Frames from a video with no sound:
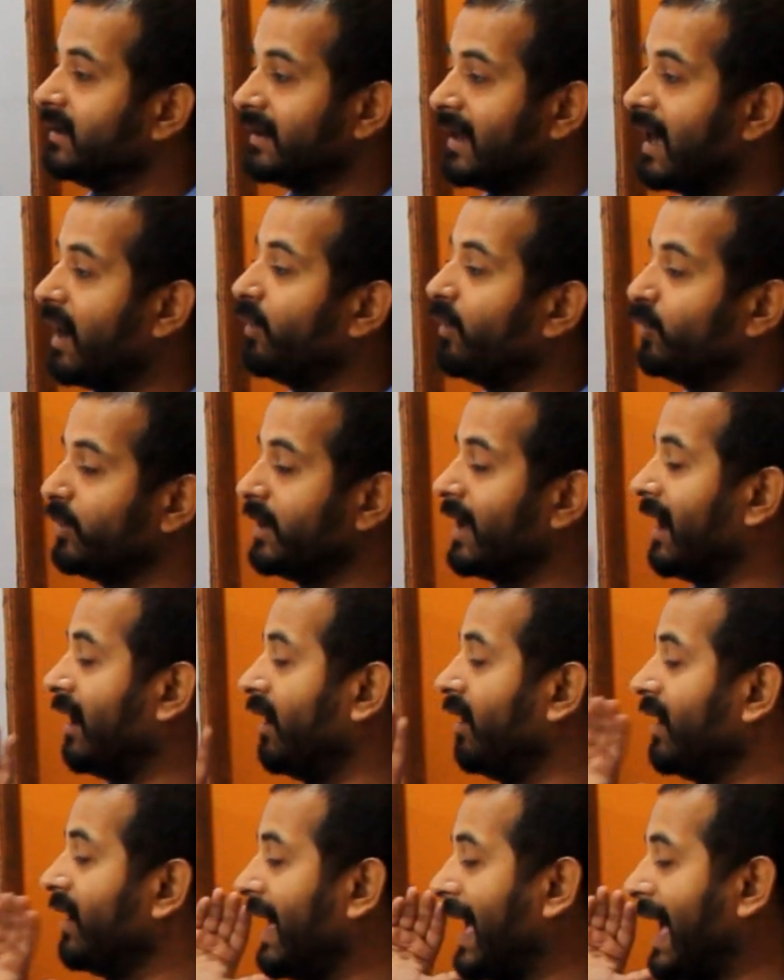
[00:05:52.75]
Now we
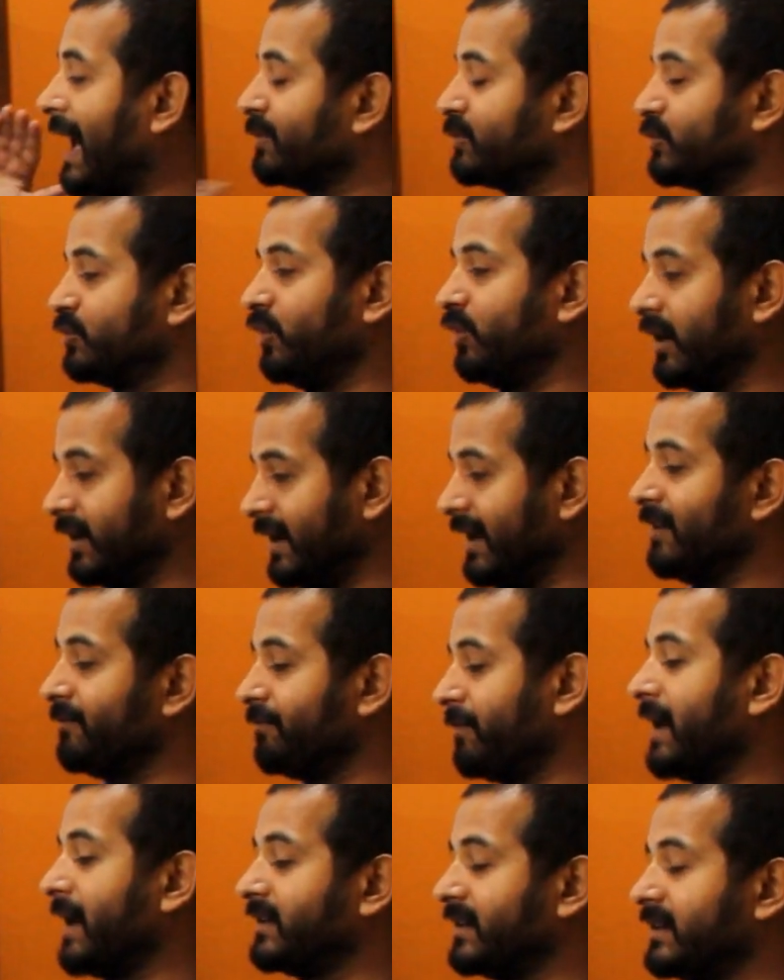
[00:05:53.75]
all have to
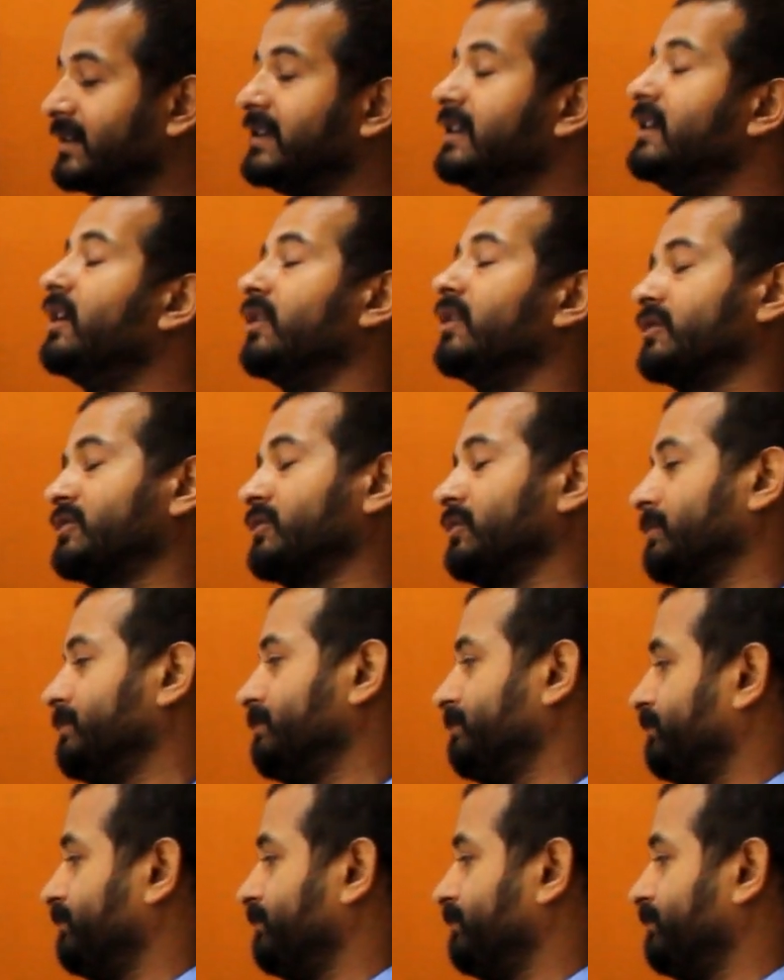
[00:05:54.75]
again find the d also.